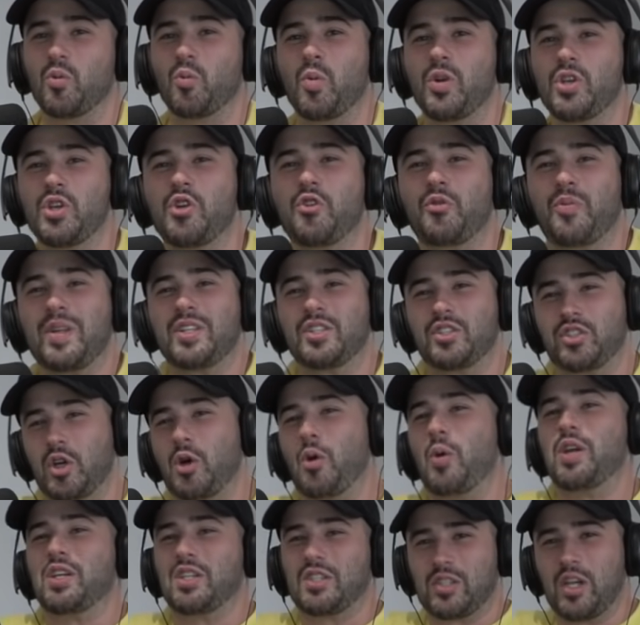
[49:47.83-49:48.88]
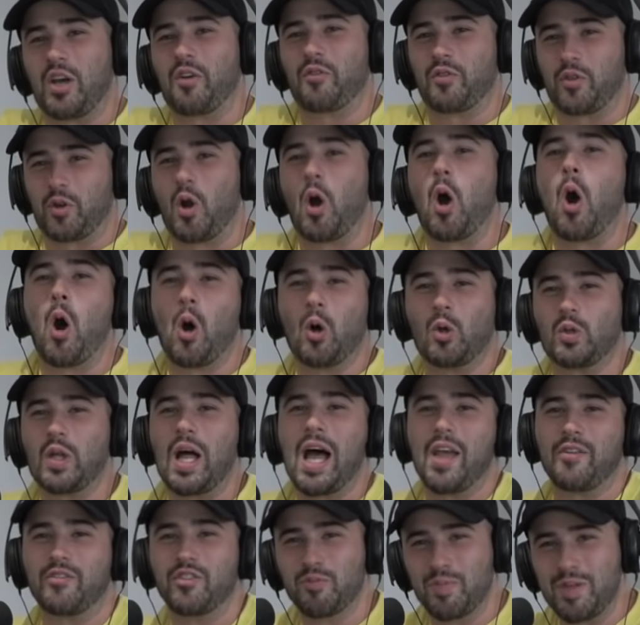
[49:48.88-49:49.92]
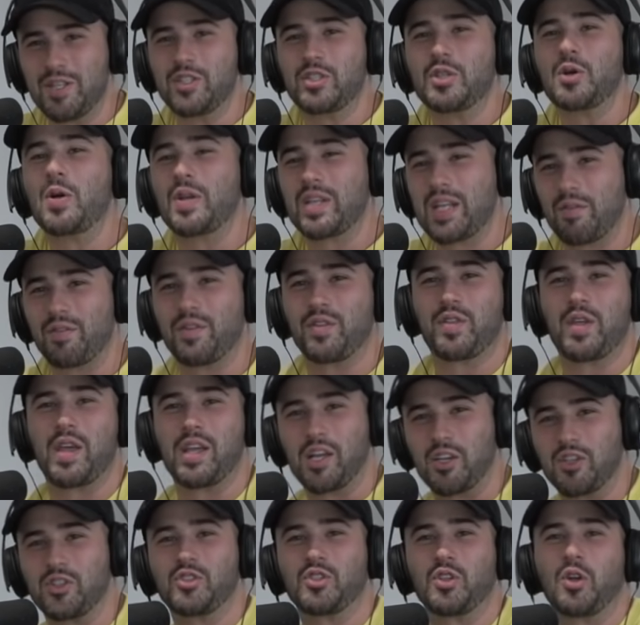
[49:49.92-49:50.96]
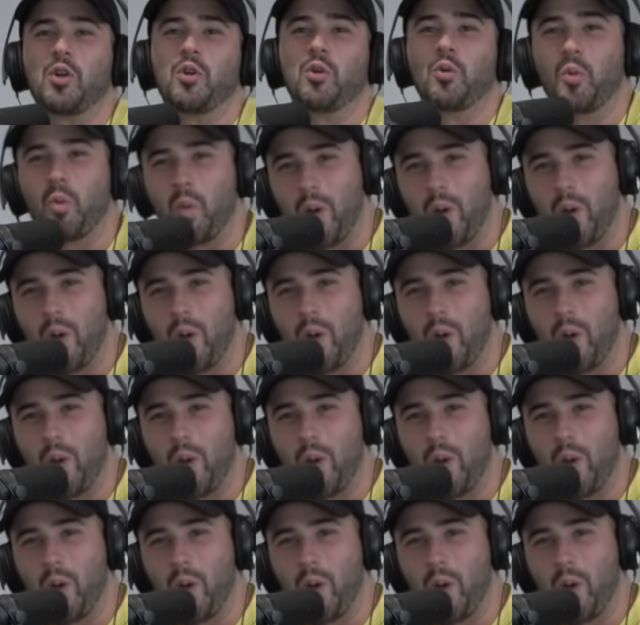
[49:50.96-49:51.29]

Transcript: wouldn't when spend money. When you've been doing stuff your whole life, you've been doing everything a certain